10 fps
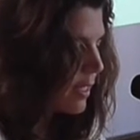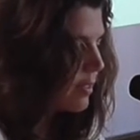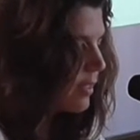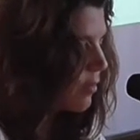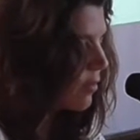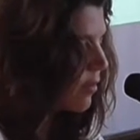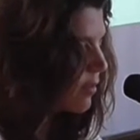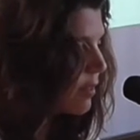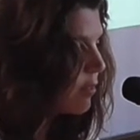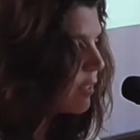takes into
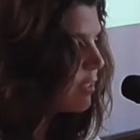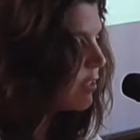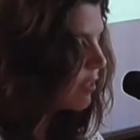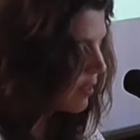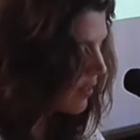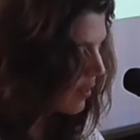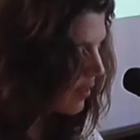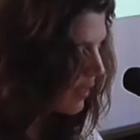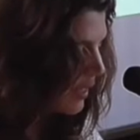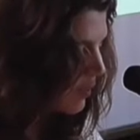
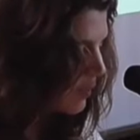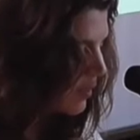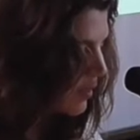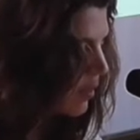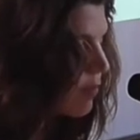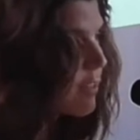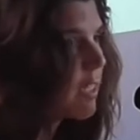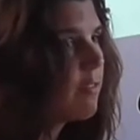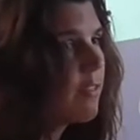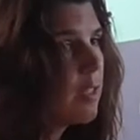consideration themes of
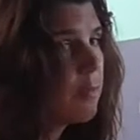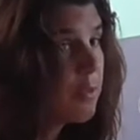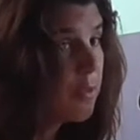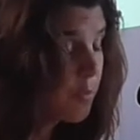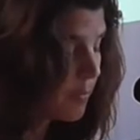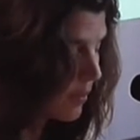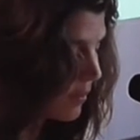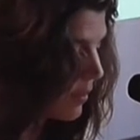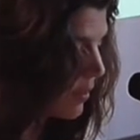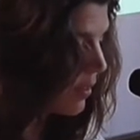self-help
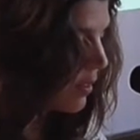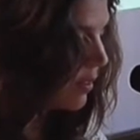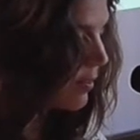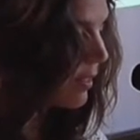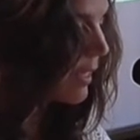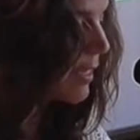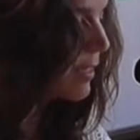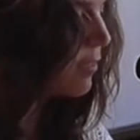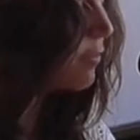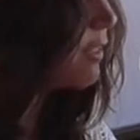groups, selected